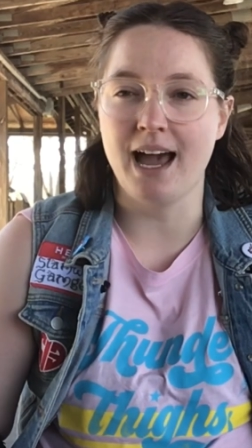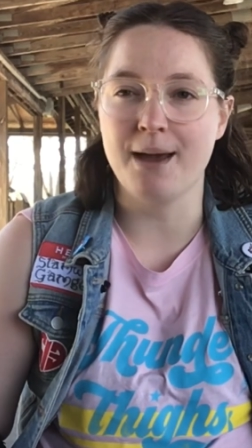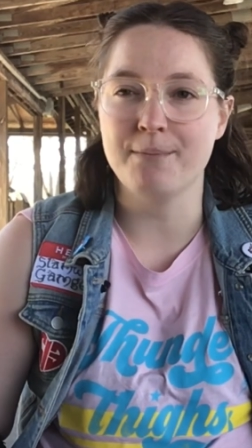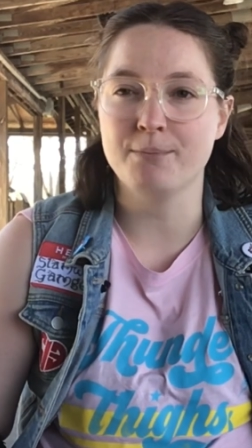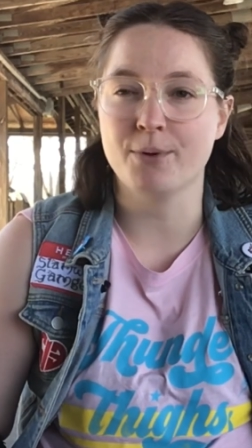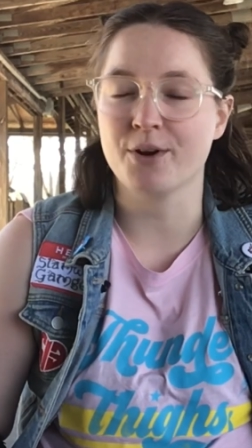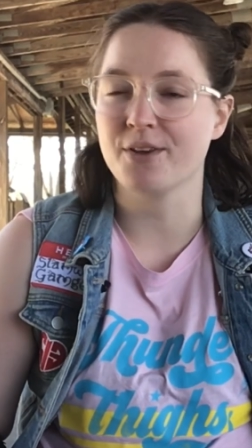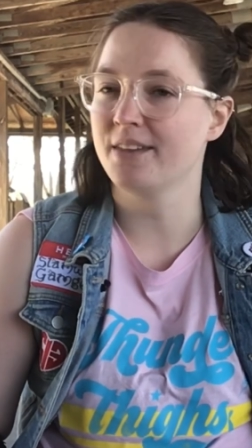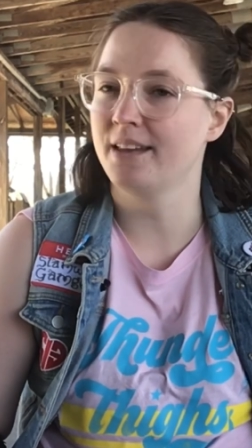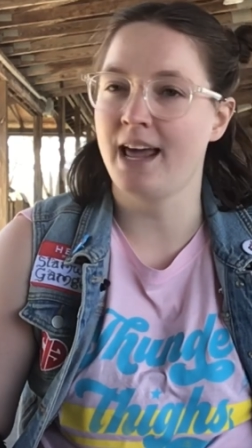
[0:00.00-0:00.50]
I'm
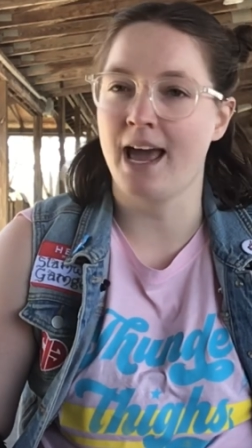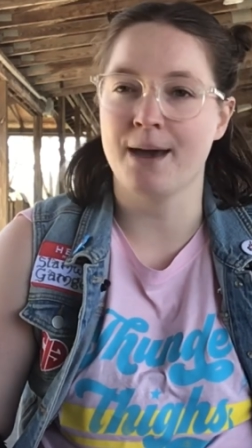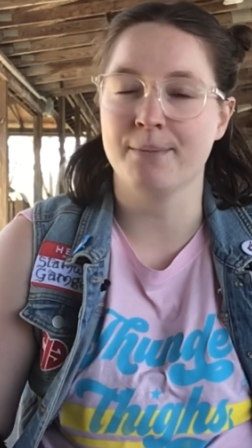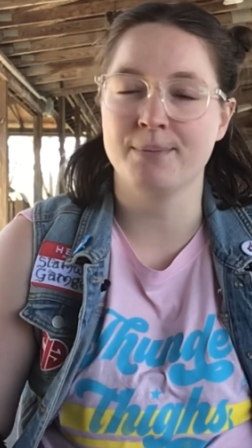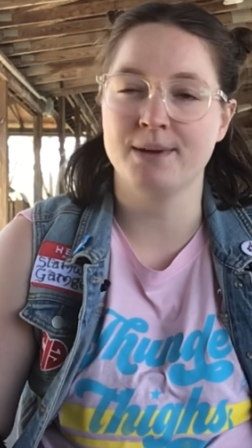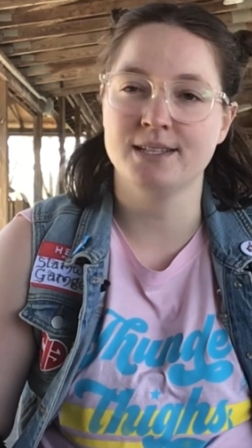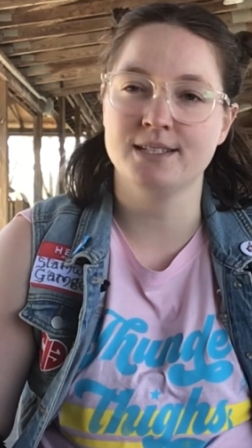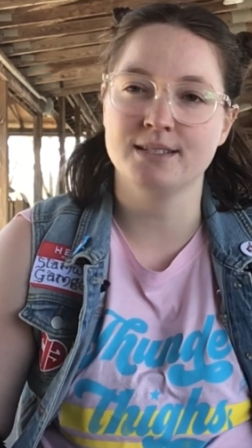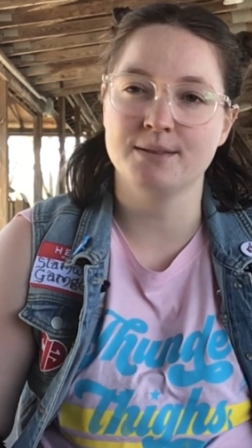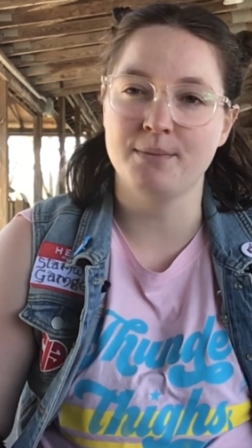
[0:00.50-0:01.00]
more than
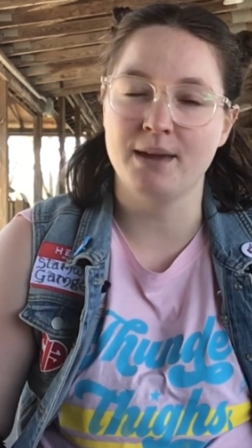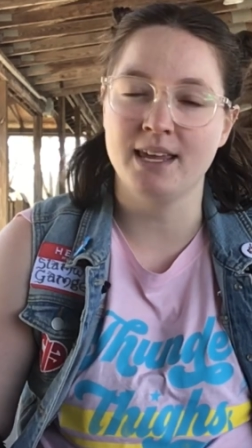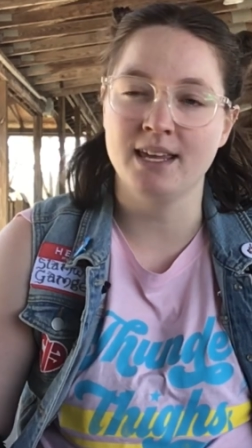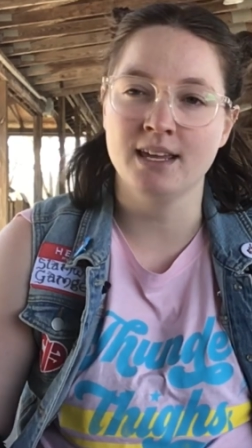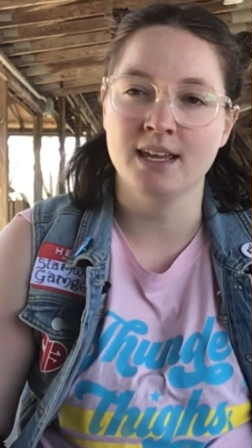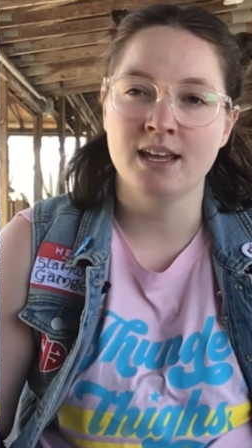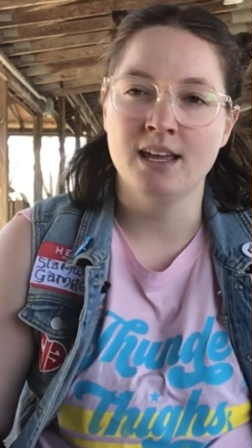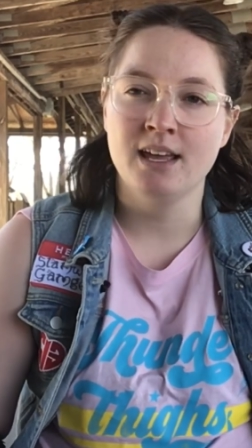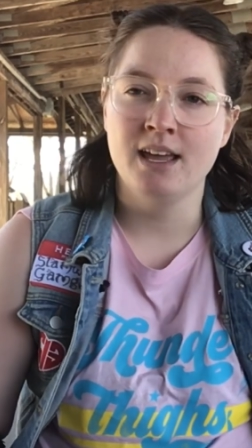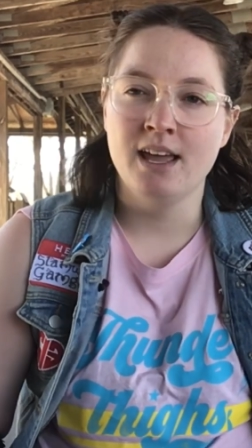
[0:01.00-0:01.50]
happy to make
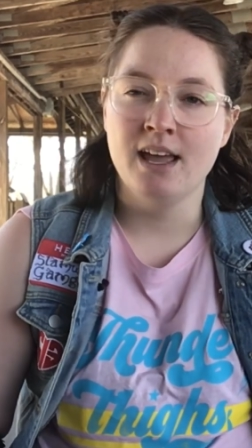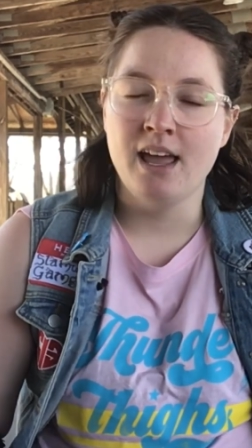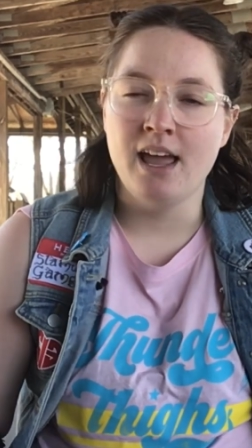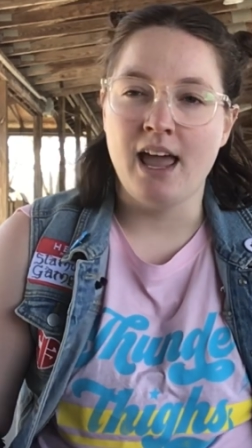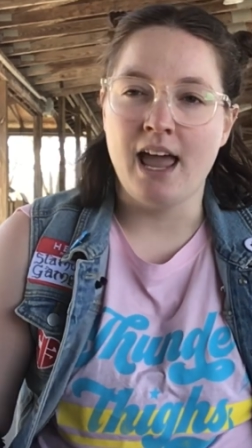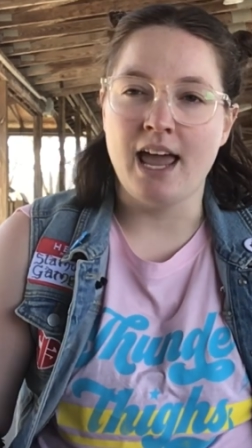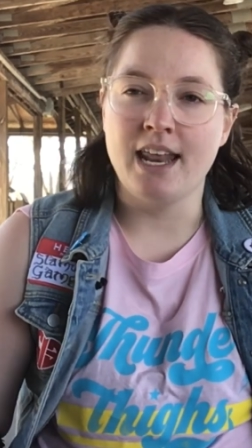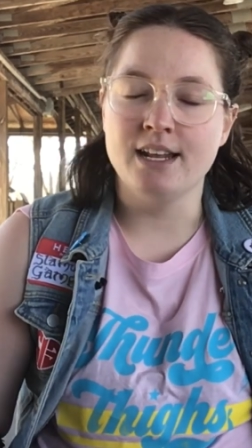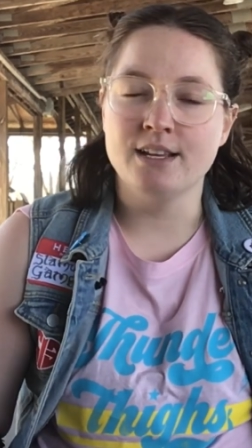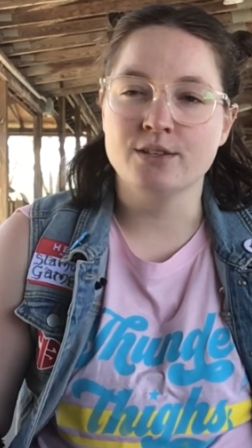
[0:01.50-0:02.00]

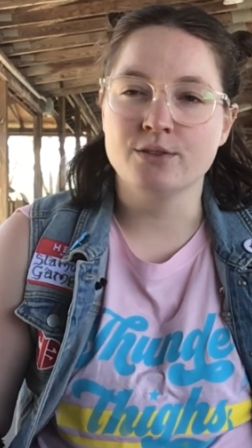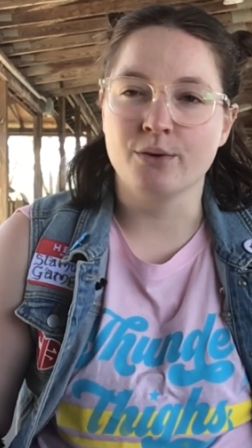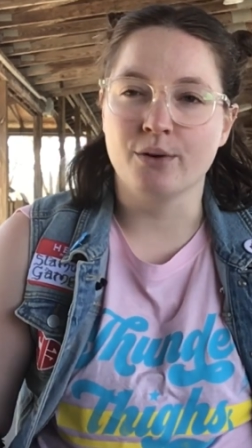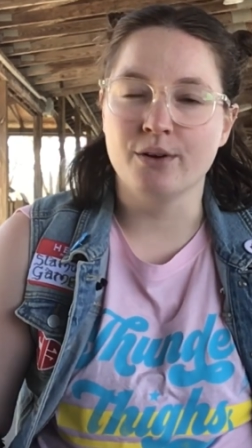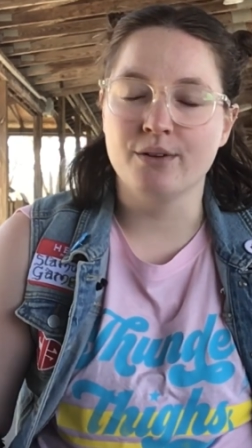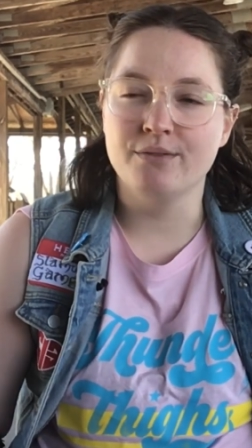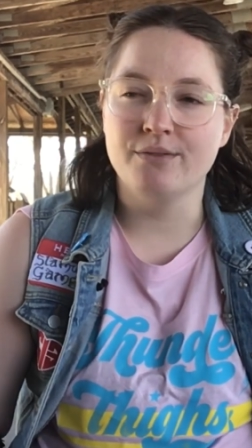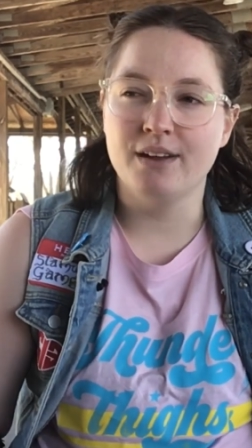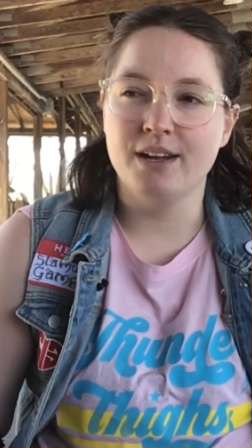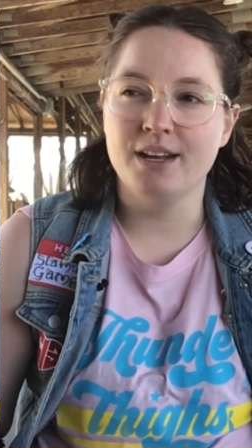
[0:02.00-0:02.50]
any
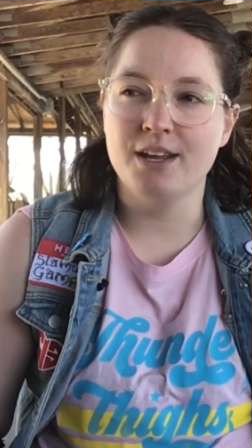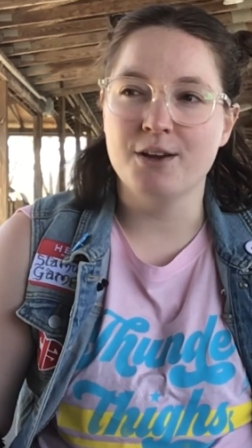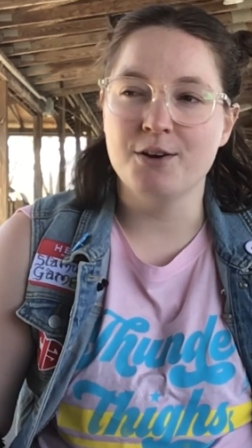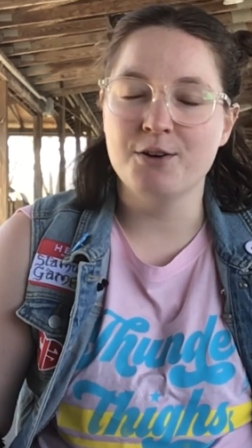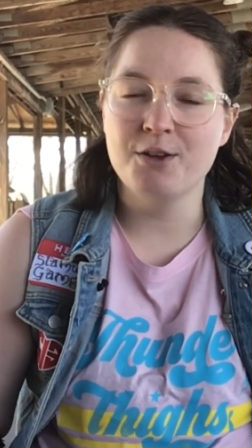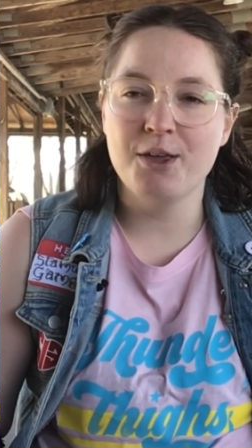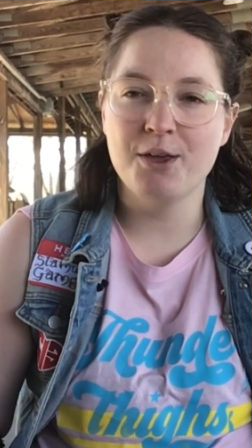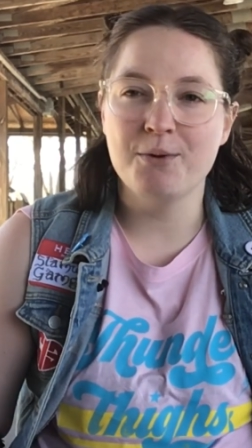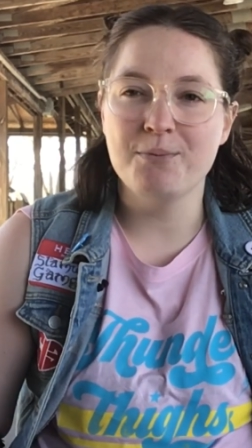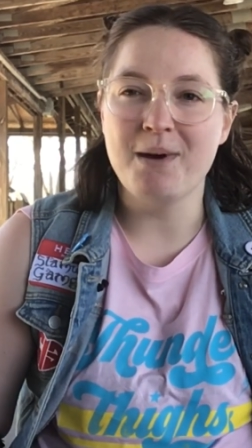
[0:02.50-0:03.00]
sort of video
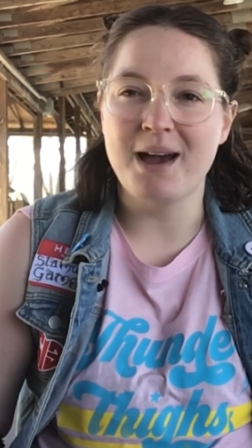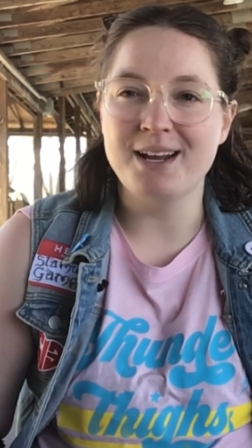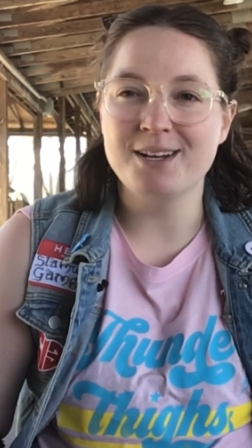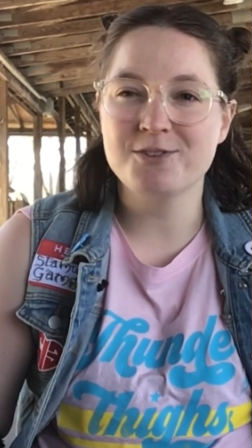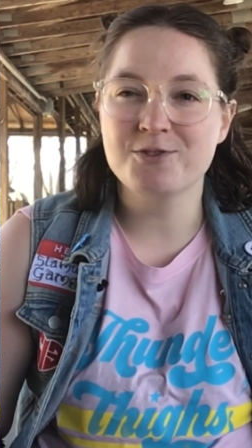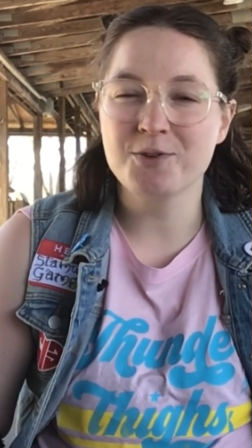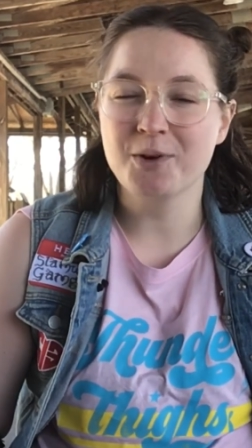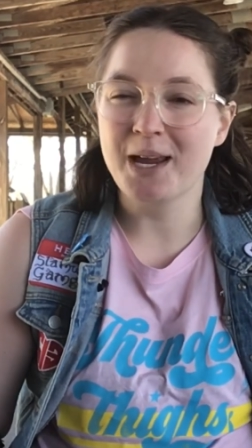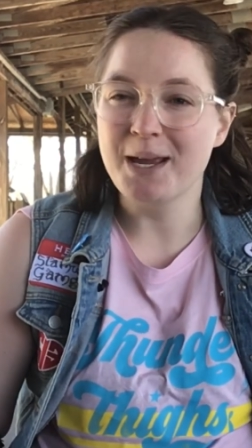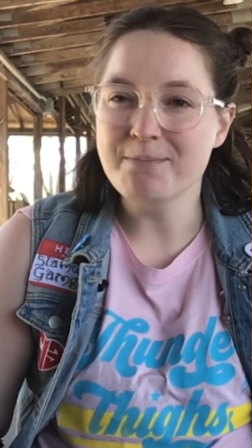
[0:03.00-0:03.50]
you
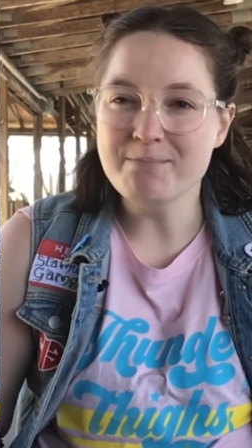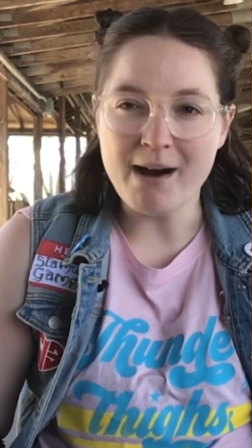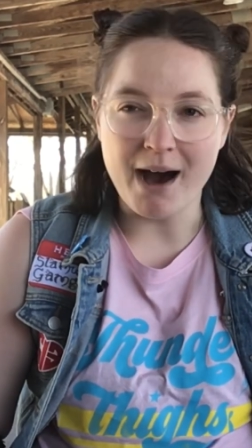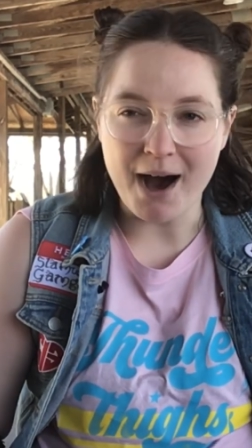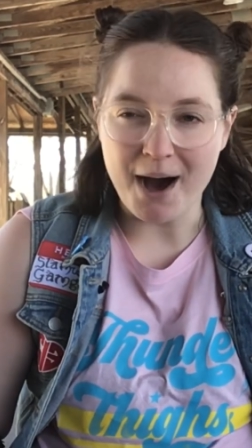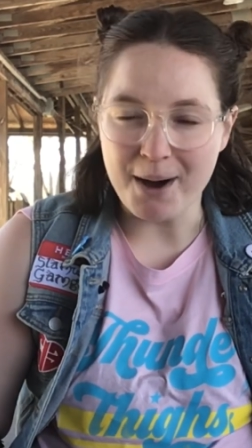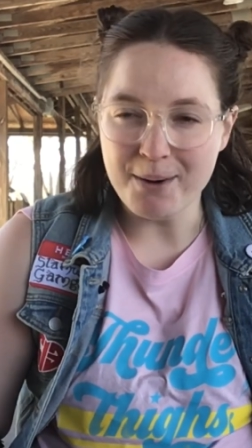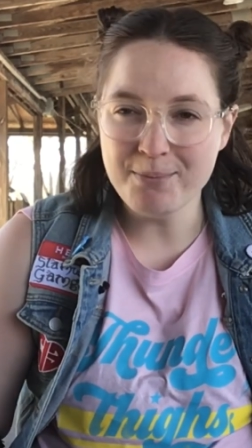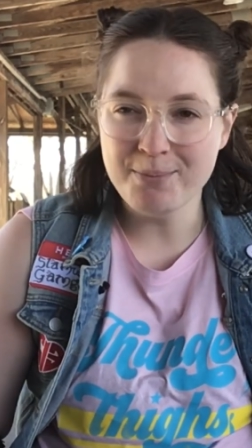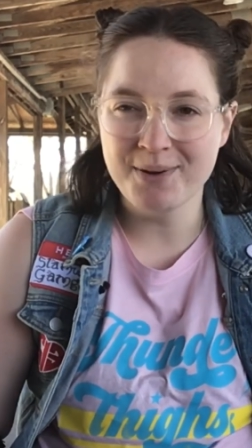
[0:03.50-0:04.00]
might dream
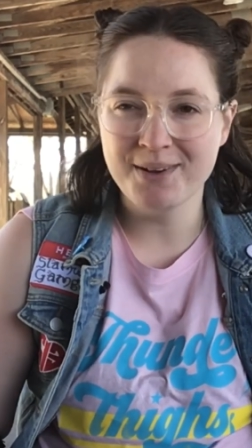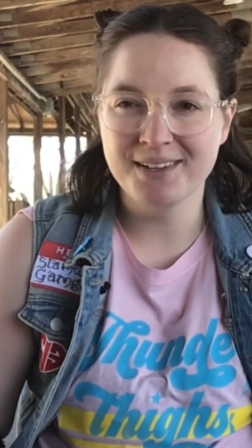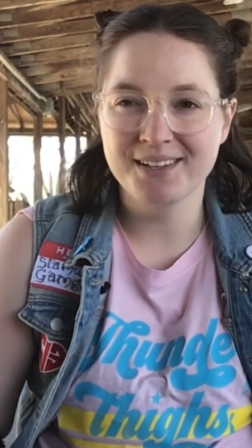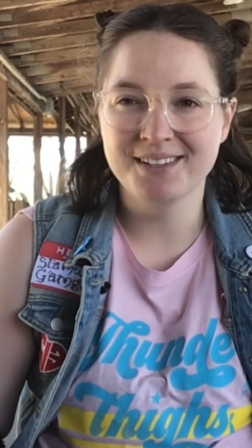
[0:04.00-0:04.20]
up.